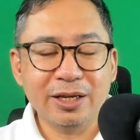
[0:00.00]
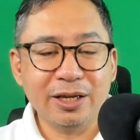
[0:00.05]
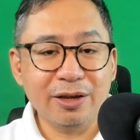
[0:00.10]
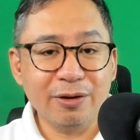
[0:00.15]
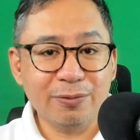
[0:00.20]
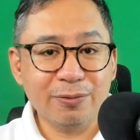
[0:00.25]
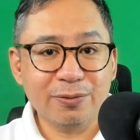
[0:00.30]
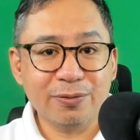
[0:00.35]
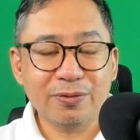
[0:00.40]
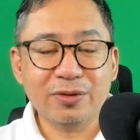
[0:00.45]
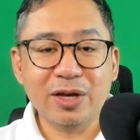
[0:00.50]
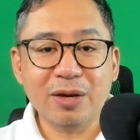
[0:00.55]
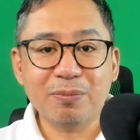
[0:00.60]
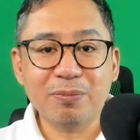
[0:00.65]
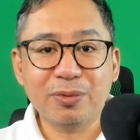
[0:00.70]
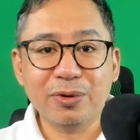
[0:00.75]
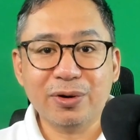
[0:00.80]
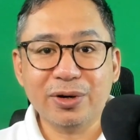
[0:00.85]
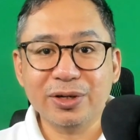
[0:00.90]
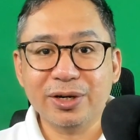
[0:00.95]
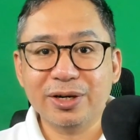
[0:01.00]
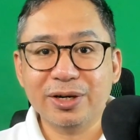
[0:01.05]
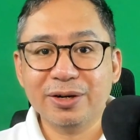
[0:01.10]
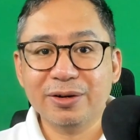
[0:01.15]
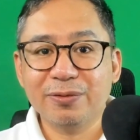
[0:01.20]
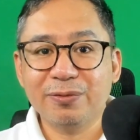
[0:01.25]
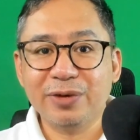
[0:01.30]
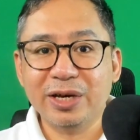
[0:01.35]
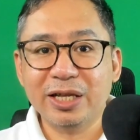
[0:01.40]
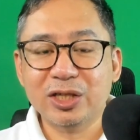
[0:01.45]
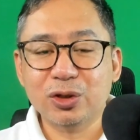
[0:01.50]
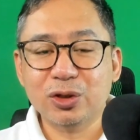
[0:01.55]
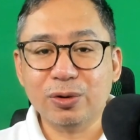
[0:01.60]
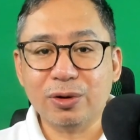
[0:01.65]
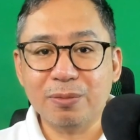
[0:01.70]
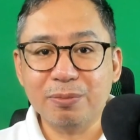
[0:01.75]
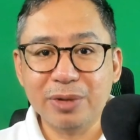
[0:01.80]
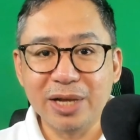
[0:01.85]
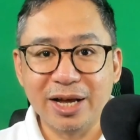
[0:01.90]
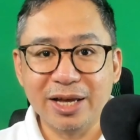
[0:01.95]
If the employer fails
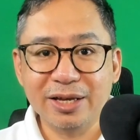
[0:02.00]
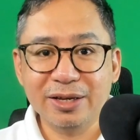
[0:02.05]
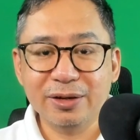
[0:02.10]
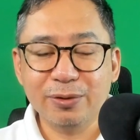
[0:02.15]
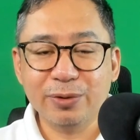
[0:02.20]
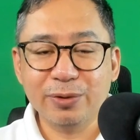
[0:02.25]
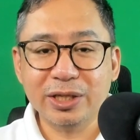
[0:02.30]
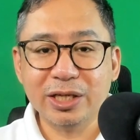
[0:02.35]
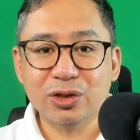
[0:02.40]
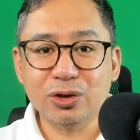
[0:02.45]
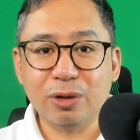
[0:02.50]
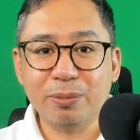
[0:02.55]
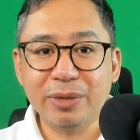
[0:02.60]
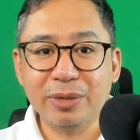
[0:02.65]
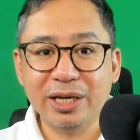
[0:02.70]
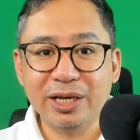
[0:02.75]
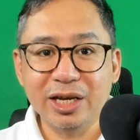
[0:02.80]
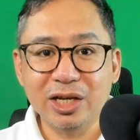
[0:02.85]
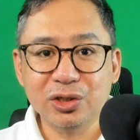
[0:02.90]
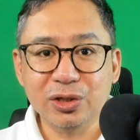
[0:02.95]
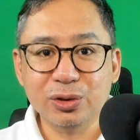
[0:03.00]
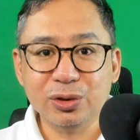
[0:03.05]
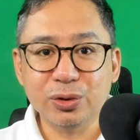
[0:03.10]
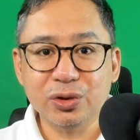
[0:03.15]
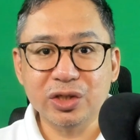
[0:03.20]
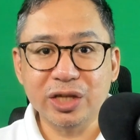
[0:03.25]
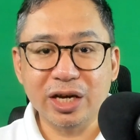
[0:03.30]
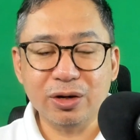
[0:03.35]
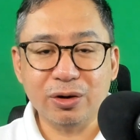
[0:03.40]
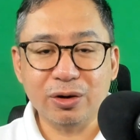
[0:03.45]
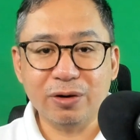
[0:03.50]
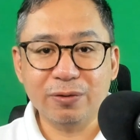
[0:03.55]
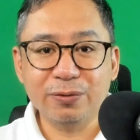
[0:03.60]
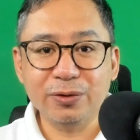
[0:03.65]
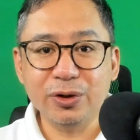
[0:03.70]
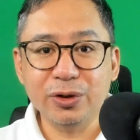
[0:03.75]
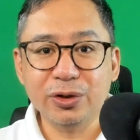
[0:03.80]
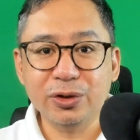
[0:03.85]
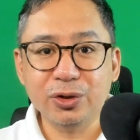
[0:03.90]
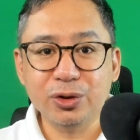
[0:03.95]
to comply with its obligation to check
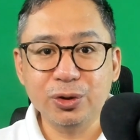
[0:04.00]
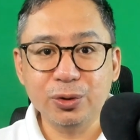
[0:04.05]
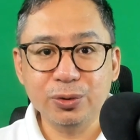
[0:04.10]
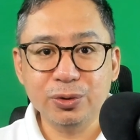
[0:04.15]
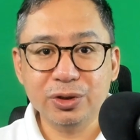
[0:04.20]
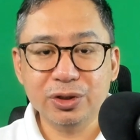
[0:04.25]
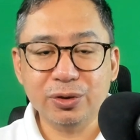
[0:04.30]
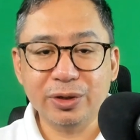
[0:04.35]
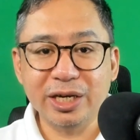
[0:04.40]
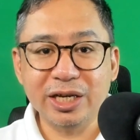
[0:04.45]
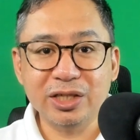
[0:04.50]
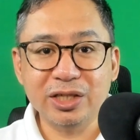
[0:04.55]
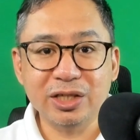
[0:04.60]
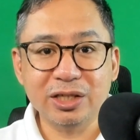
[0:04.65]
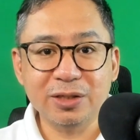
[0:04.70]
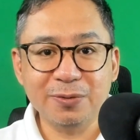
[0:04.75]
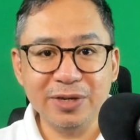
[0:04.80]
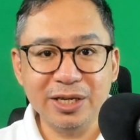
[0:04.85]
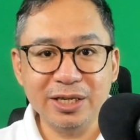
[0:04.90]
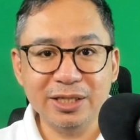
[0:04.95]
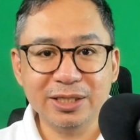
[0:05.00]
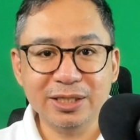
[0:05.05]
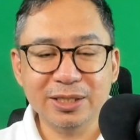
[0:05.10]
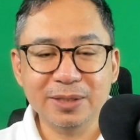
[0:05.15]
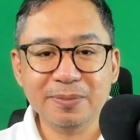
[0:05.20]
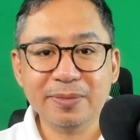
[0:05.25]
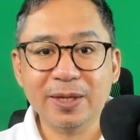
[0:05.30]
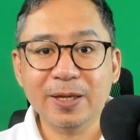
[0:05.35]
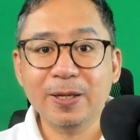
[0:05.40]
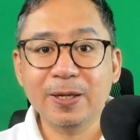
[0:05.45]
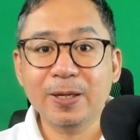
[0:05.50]
off union dues or agency fees,